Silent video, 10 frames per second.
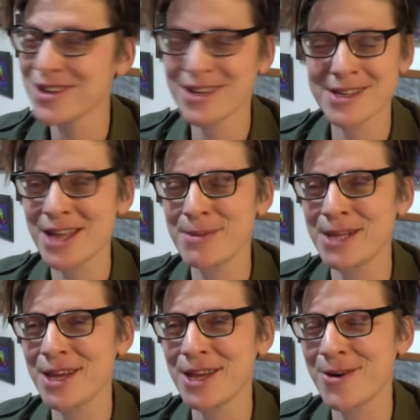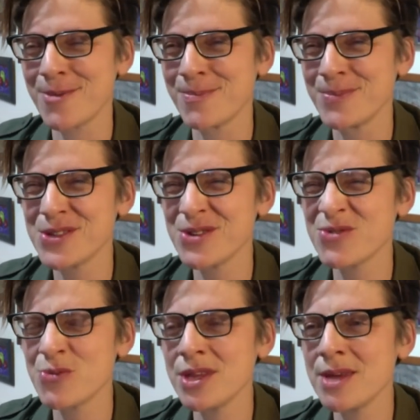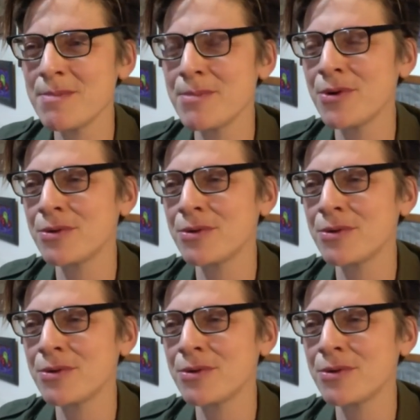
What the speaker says: a stable income. So it's a really important